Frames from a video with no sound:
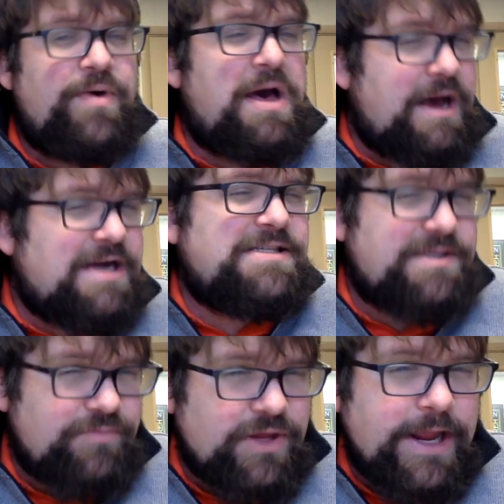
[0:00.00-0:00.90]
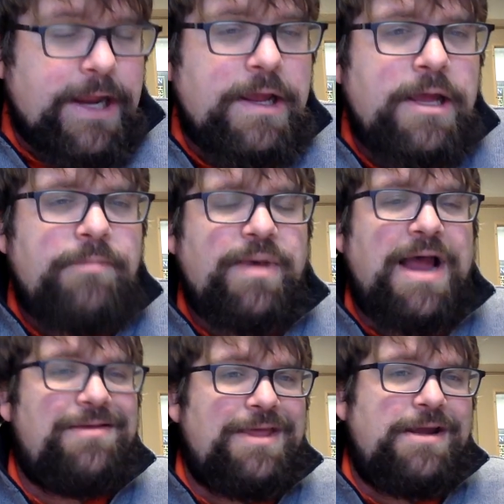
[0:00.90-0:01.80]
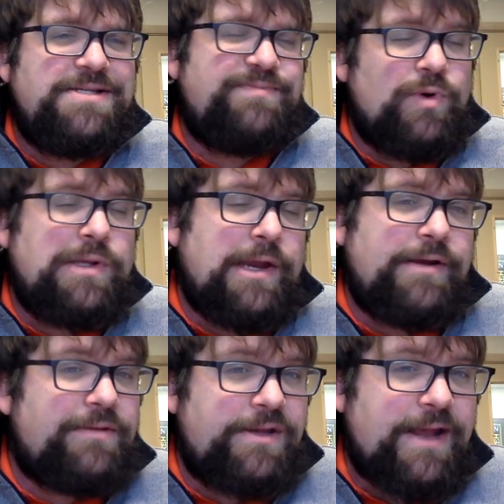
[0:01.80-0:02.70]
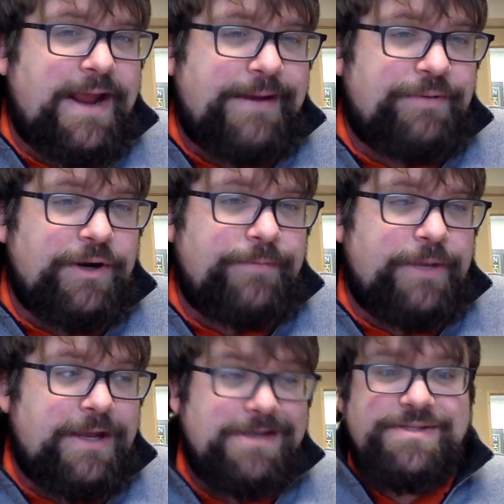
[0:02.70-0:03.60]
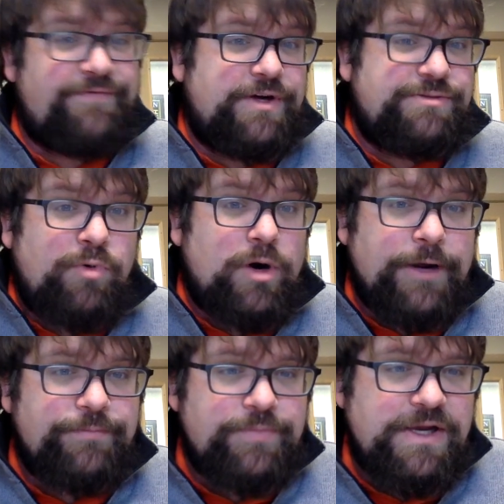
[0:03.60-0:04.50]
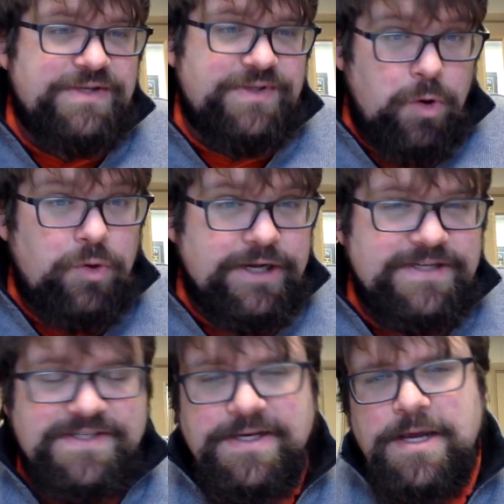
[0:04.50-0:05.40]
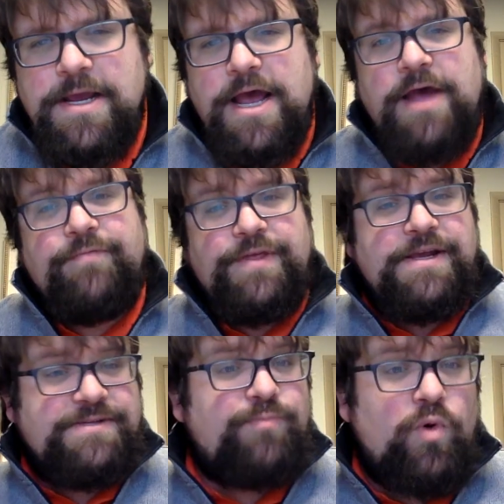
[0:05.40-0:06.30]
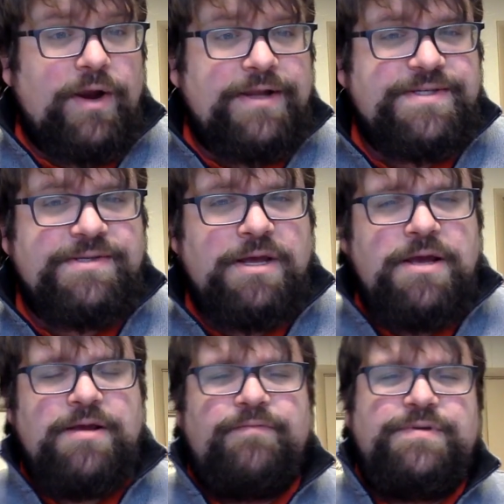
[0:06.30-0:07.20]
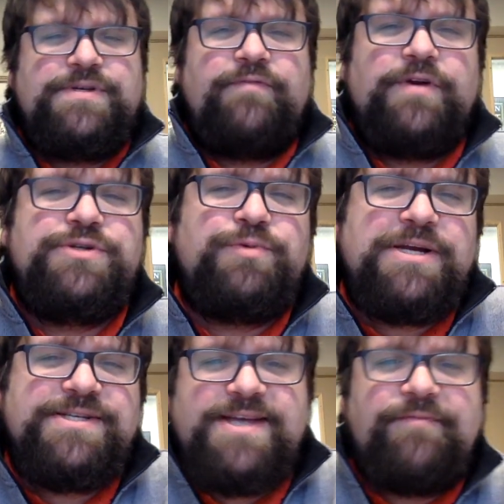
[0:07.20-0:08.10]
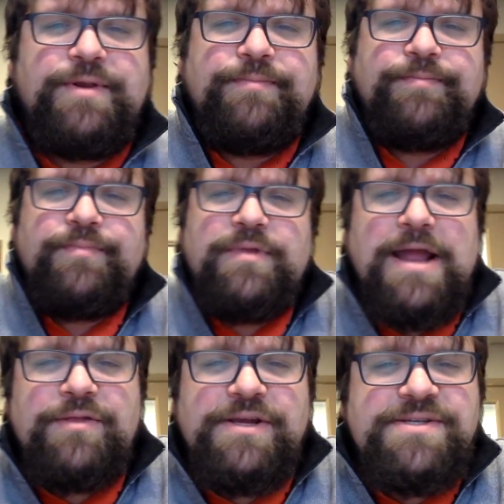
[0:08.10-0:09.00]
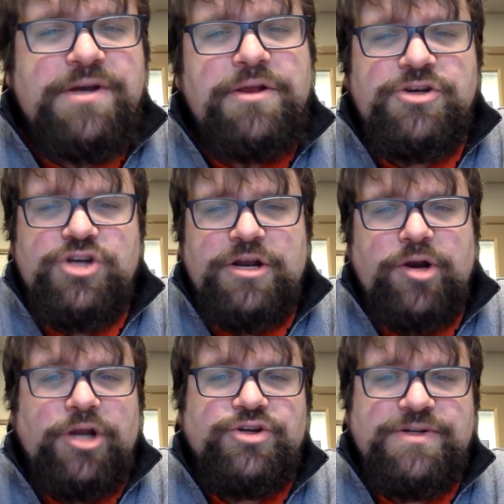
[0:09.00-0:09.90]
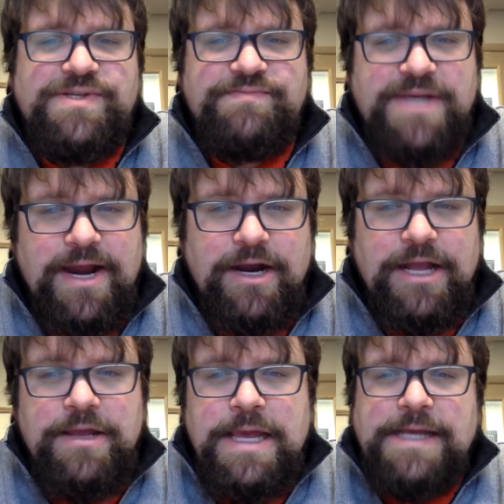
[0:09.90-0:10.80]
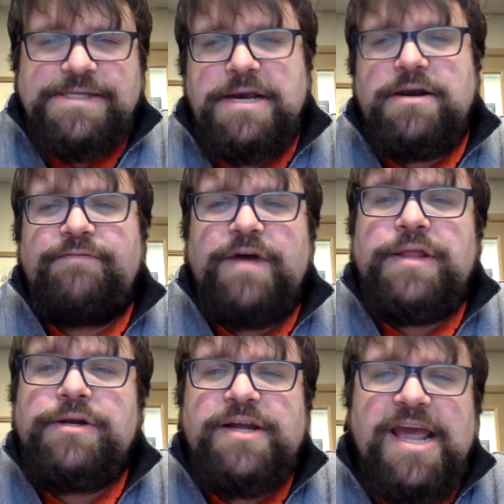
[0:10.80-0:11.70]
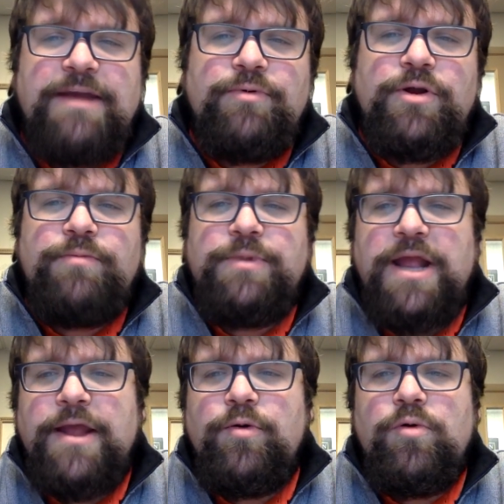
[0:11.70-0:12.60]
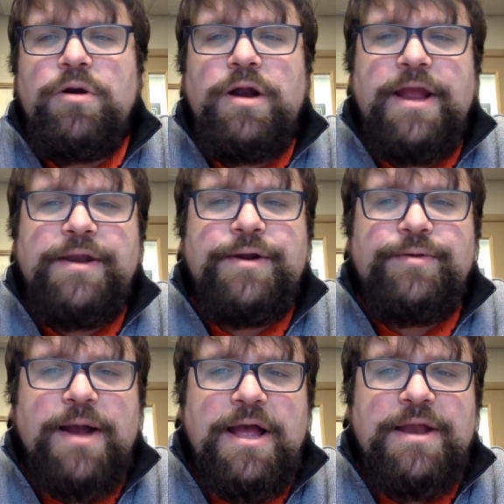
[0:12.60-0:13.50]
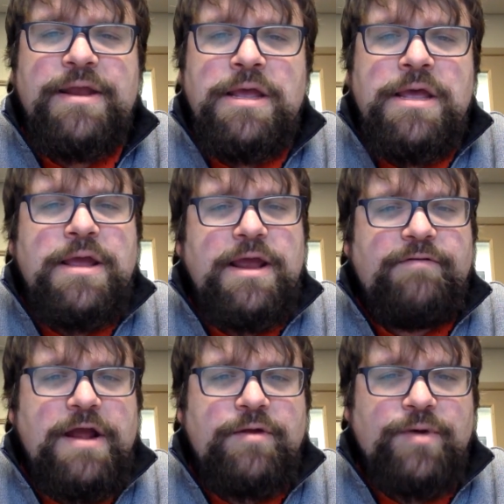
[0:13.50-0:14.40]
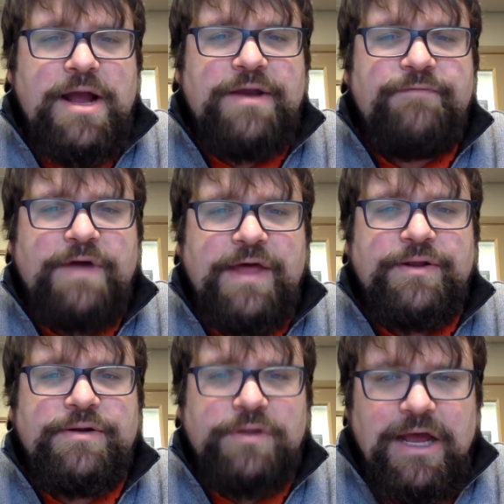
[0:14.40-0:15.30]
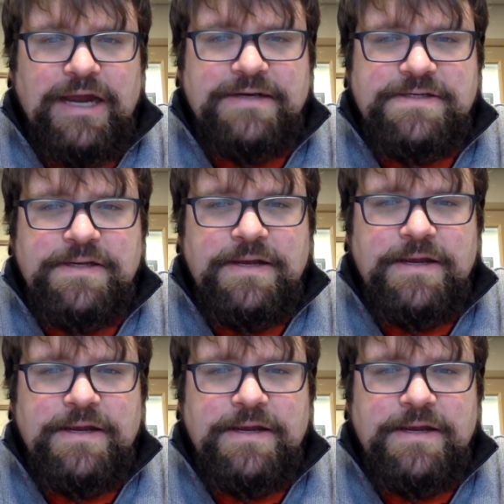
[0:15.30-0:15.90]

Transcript: Possibly, but I think it's more likely that Abram is the firstborn. He is the oldest of these boys. So verse 27. Now these are the generations of Terah. Terah fathered Abram, Nahor, and Haran fathered Lot.